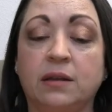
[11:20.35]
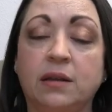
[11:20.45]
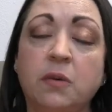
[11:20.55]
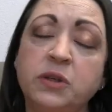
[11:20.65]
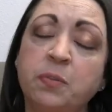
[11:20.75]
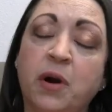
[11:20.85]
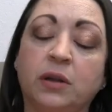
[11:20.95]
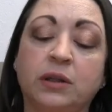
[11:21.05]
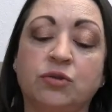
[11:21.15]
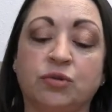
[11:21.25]
That was
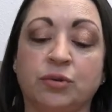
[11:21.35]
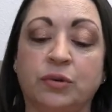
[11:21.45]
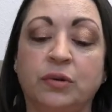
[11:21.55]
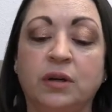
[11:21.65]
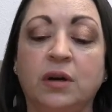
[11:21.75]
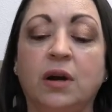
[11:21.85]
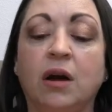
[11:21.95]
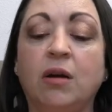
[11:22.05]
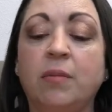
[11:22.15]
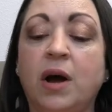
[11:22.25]
partly true.
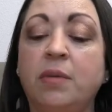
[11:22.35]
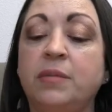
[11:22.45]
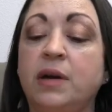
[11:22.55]
Her mom